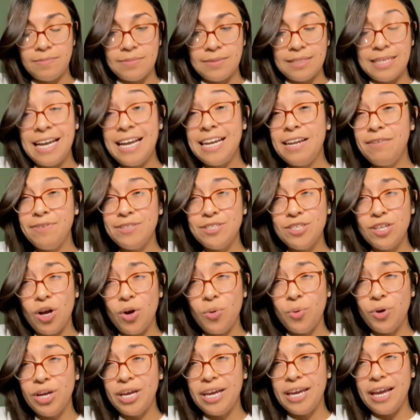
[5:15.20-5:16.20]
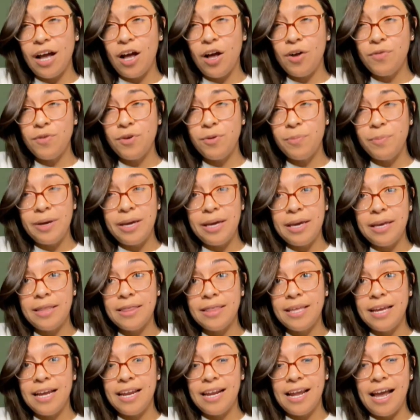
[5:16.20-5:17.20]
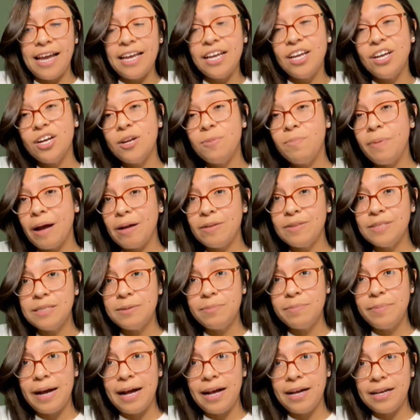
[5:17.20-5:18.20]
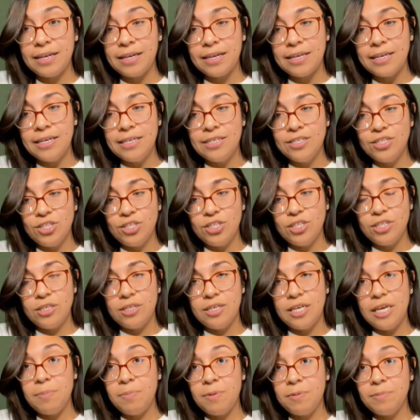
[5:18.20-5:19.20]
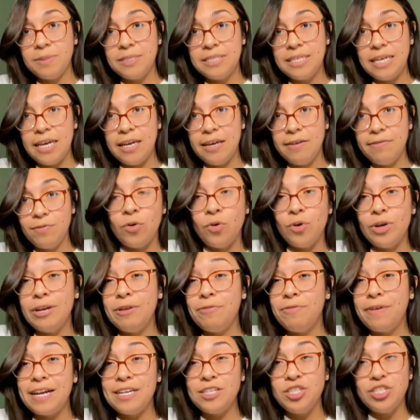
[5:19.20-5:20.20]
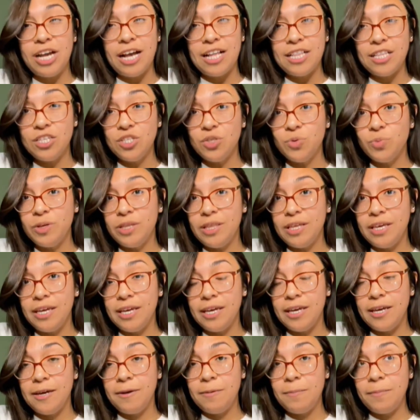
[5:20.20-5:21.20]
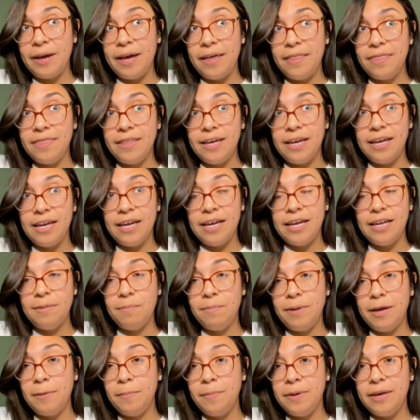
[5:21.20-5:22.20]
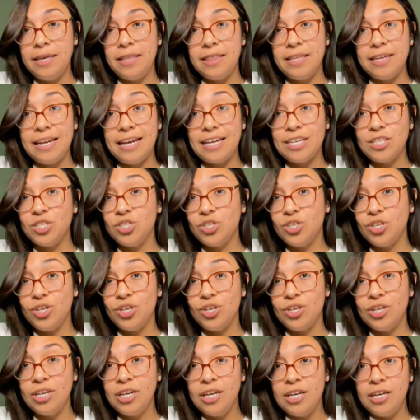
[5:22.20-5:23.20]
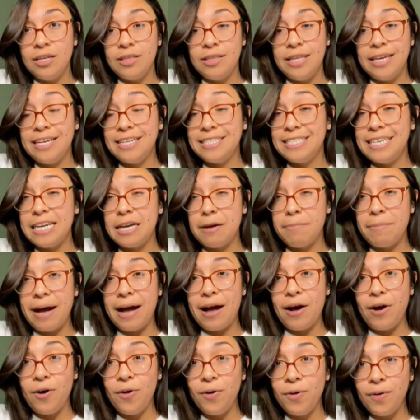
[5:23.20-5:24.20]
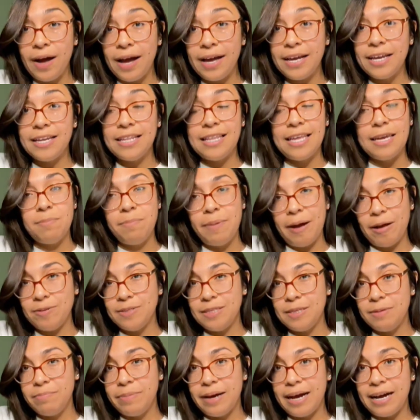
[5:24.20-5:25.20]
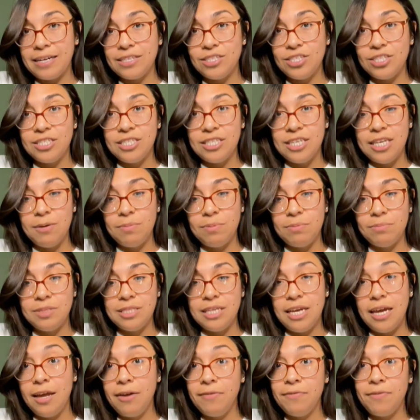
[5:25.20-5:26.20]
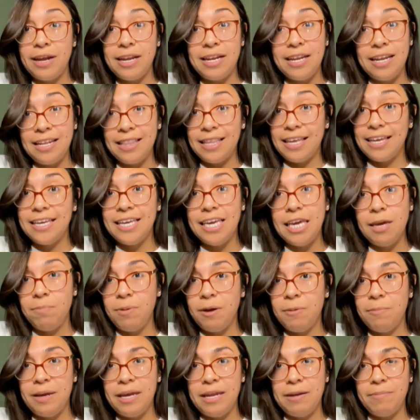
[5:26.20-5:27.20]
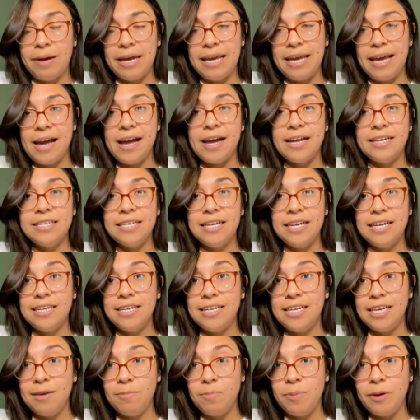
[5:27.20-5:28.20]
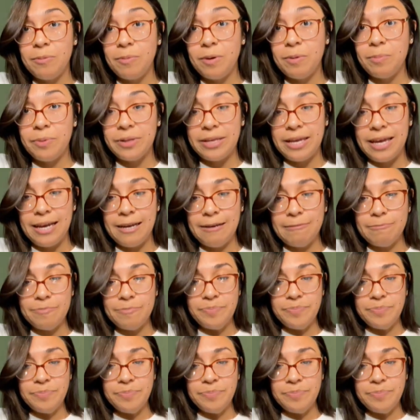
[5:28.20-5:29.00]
And if it's not working out for me, then I could bounce him back just to keep him safe. Or if I challenge with him and then maybe the next turn they could take him out, I could like bounce him back just to keep him safe and then like keep him in my hand and keep him in play.